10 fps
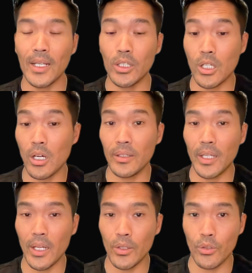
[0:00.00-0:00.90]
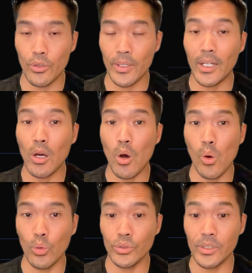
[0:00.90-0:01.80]
the container that
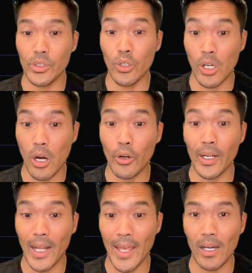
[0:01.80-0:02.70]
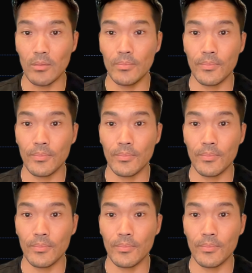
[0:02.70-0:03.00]
holds your card layout.